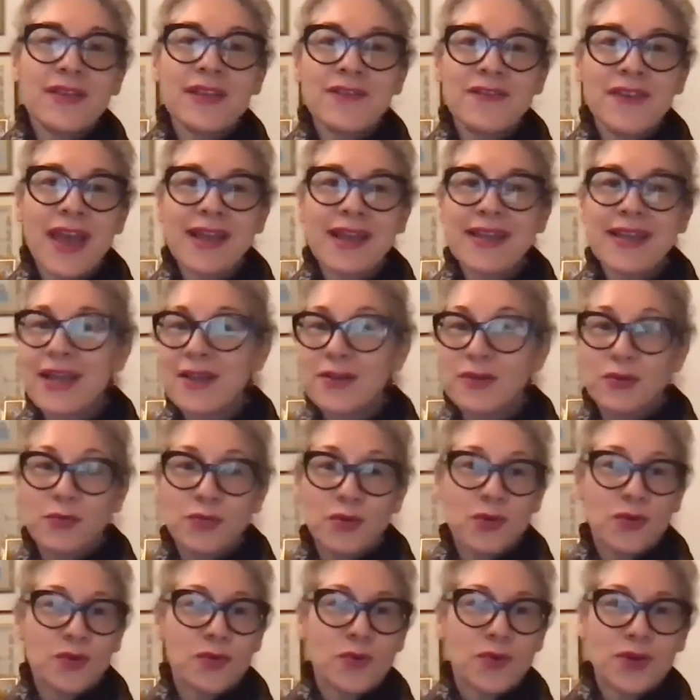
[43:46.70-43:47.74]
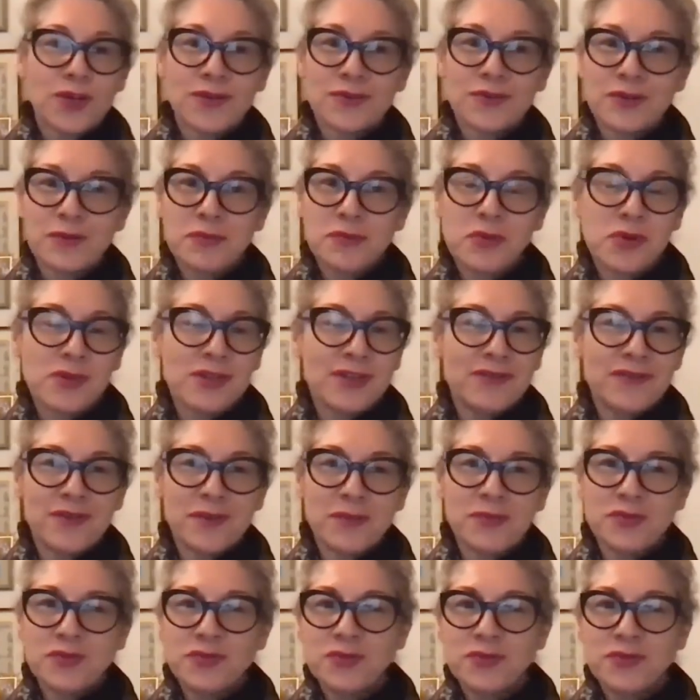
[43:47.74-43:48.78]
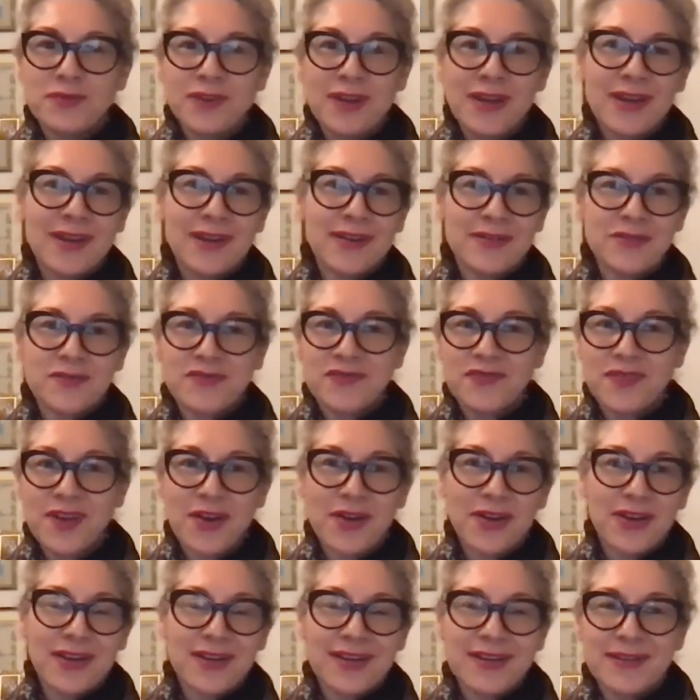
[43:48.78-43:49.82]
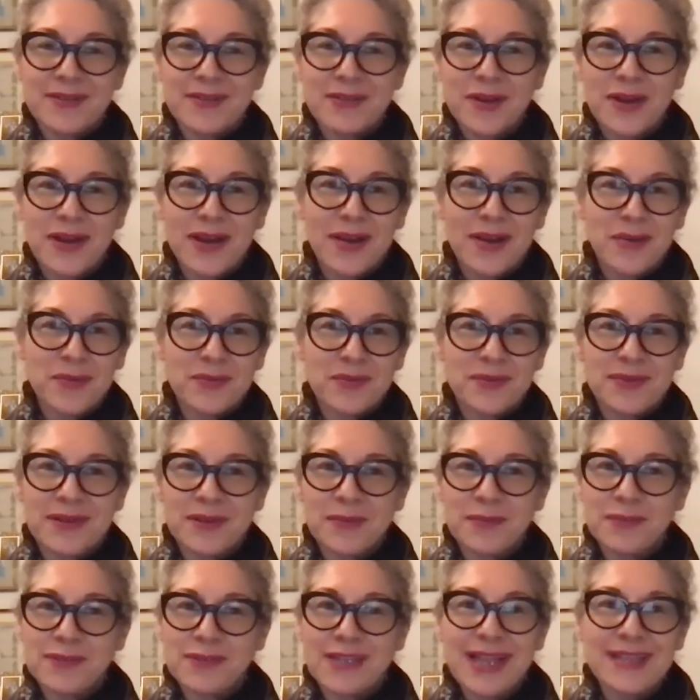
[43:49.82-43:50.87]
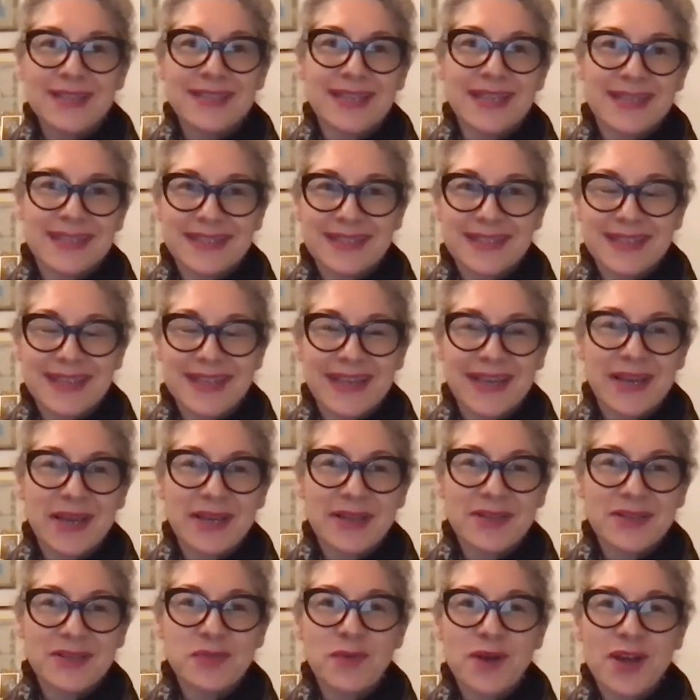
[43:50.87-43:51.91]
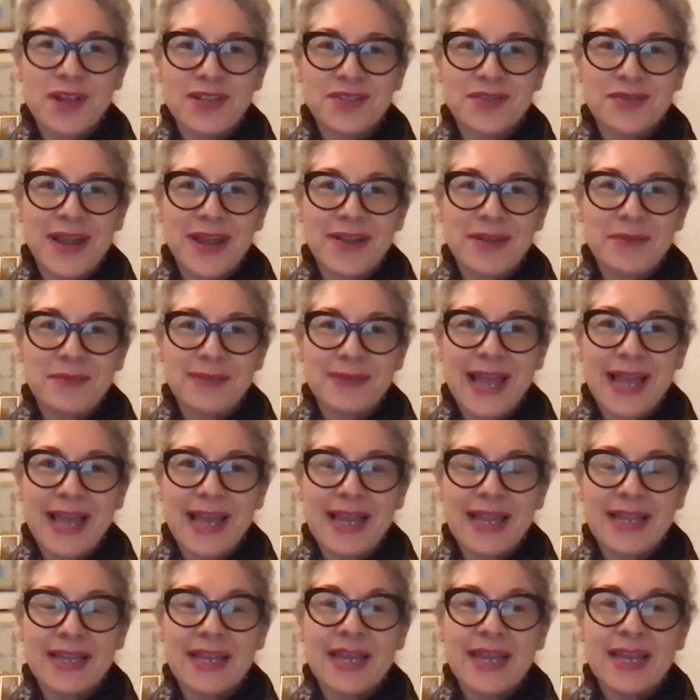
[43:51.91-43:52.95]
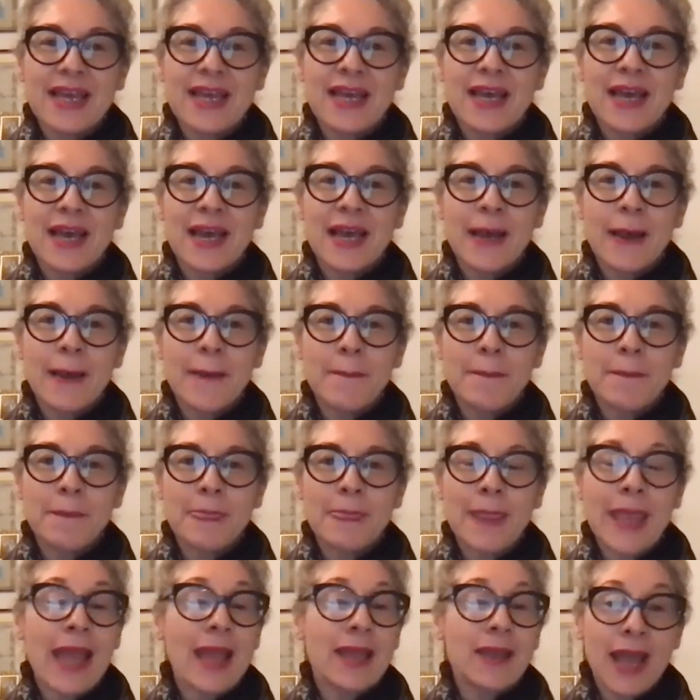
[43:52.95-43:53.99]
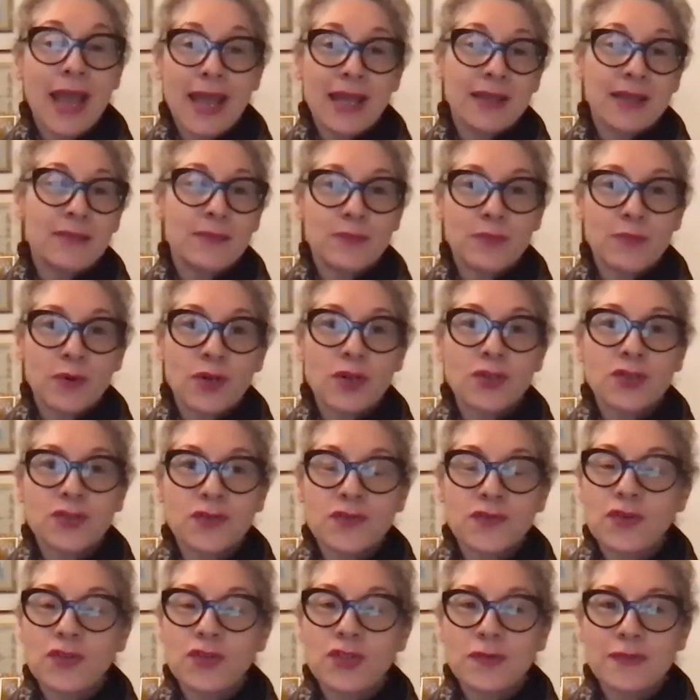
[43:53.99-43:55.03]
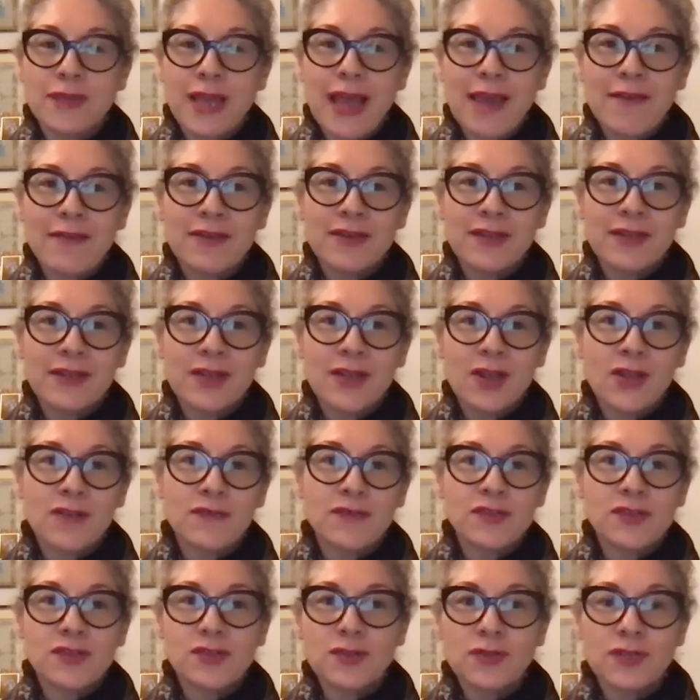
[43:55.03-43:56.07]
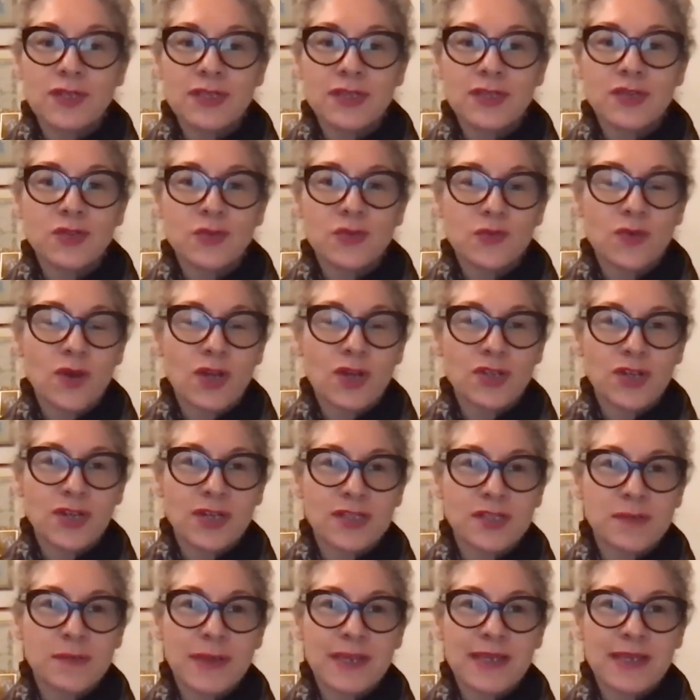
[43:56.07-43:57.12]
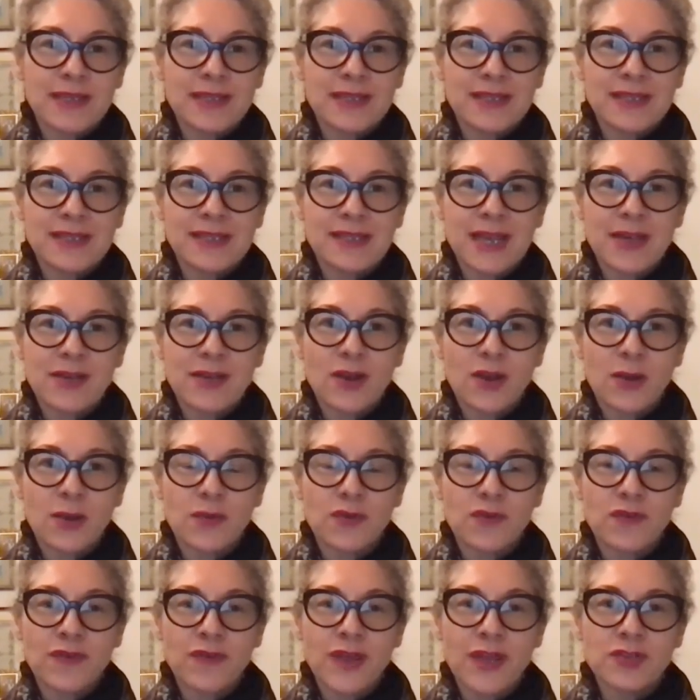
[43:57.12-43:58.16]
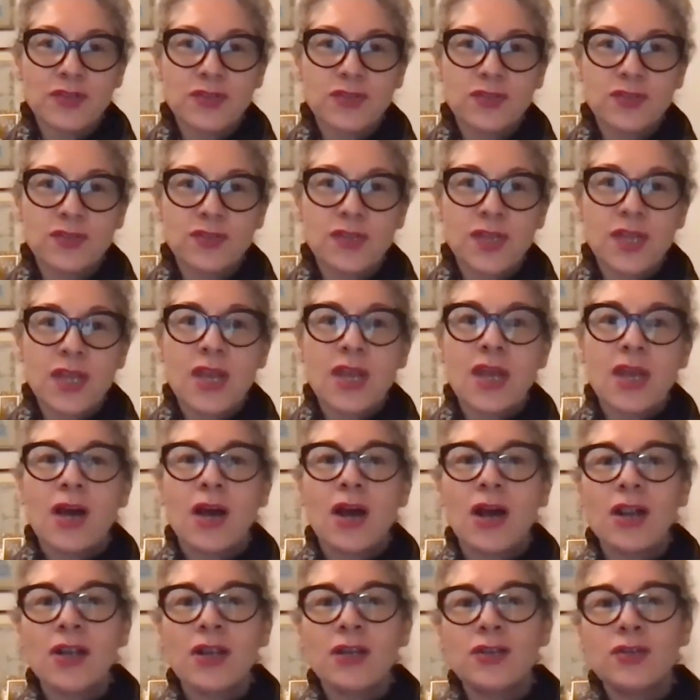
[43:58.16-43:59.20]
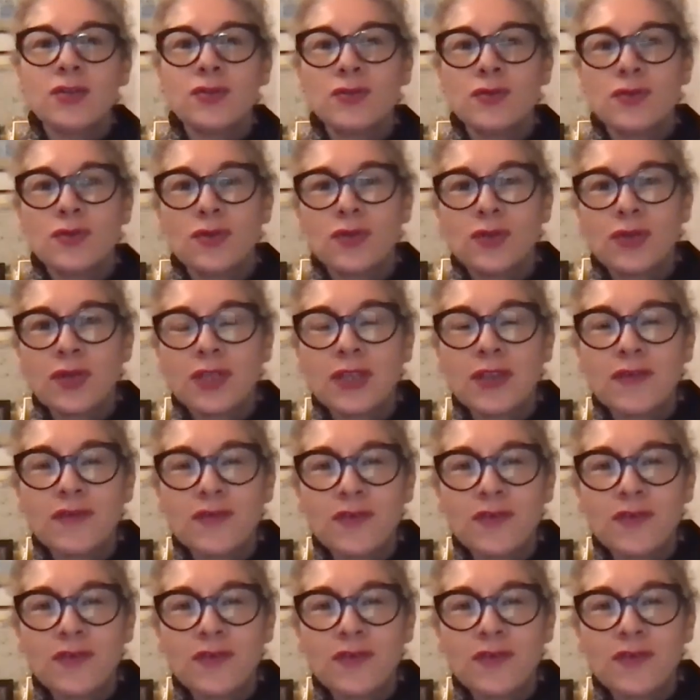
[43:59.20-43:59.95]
the fact that you're both working remotely from two very, very pleasant spots around the planet, and Persia, of course, we have a lot of students who watch our spaces and young professionals. Are you looking